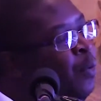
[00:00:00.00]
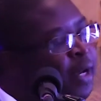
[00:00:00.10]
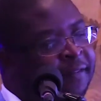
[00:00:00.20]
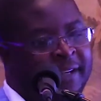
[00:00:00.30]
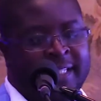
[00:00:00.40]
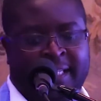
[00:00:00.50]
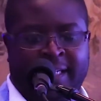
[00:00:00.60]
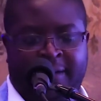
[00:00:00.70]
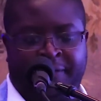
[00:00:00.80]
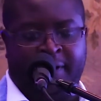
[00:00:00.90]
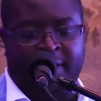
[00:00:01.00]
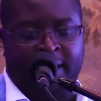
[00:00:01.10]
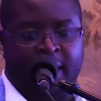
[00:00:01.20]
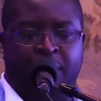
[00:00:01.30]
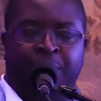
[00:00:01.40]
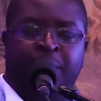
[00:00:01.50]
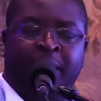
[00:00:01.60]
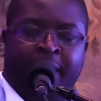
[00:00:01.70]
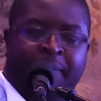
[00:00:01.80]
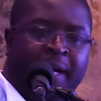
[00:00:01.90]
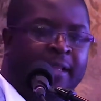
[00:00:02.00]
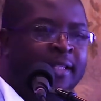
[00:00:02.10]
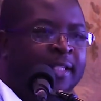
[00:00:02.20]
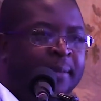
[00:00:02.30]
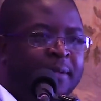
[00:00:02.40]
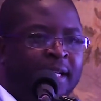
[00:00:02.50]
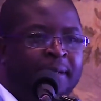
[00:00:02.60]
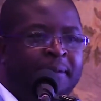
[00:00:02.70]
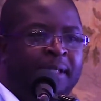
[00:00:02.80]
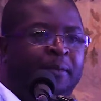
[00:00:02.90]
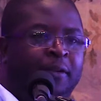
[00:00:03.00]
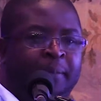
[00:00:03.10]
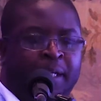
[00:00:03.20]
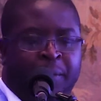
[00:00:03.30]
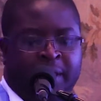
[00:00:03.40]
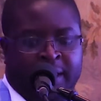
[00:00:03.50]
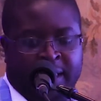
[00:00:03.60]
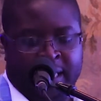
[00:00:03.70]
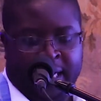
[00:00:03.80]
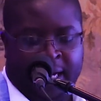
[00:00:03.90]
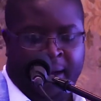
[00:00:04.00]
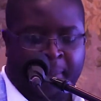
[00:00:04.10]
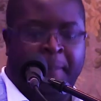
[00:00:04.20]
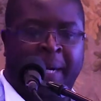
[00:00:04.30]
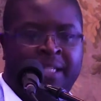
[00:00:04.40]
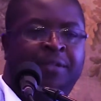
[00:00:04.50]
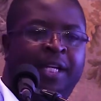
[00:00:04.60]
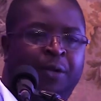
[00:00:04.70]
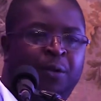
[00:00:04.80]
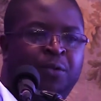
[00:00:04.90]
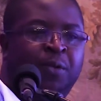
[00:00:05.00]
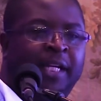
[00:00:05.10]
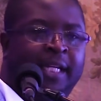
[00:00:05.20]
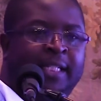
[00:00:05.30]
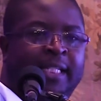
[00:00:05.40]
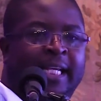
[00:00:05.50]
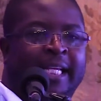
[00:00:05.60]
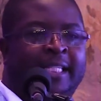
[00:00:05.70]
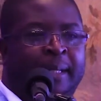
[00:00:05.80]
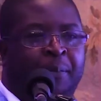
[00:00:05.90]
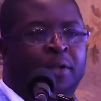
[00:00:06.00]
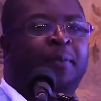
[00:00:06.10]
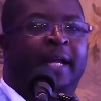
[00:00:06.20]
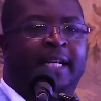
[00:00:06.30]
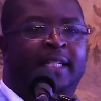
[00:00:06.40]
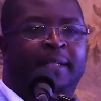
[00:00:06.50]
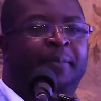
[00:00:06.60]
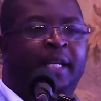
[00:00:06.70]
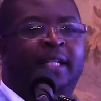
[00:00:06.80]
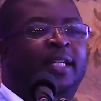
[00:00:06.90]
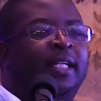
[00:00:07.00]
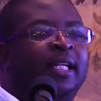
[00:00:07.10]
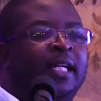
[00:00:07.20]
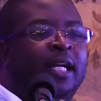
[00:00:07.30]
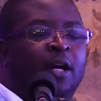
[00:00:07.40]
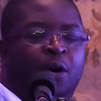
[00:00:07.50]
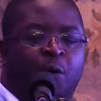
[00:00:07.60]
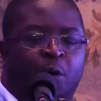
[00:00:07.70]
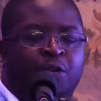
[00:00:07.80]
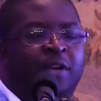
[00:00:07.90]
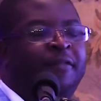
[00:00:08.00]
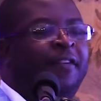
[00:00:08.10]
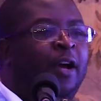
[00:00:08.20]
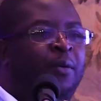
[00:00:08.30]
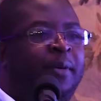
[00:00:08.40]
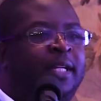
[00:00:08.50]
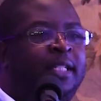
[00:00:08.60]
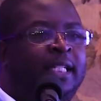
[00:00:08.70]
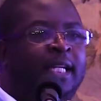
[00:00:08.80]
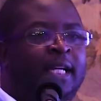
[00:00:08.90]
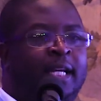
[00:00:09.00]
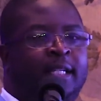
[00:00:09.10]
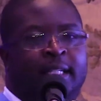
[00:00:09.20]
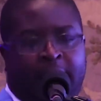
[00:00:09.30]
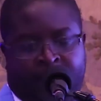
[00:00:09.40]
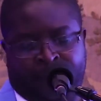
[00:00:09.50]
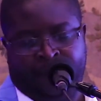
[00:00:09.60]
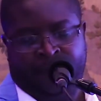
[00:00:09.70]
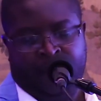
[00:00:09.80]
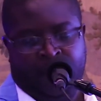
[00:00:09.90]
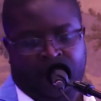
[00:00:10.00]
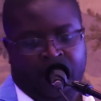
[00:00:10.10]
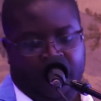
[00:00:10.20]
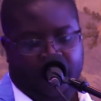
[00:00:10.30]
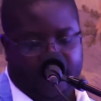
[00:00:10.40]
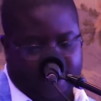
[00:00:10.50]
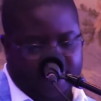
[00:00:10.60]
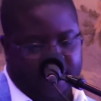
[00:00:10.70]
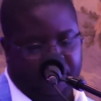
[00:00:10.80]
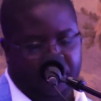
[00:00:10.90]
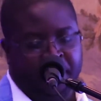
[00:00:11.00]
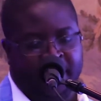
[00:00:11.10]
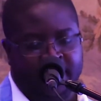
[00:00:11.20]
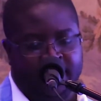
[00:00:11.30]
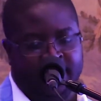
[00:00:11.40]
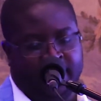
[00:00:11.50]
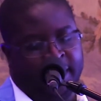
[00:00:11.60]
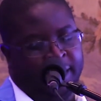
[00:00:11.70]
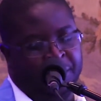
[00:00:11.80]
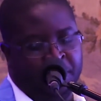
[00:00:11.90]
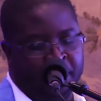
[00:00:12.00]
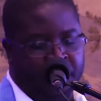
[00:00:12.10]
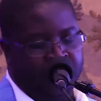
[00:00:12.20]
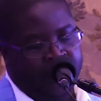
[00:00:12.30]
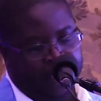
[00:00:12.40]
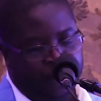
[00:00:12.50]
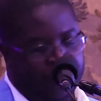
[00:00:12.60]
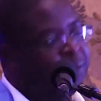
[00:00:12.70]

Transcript: We have extended further now. You can buy the subscription from Liquid, but you can also get a support plan depending on your environment. And these support plans, you need to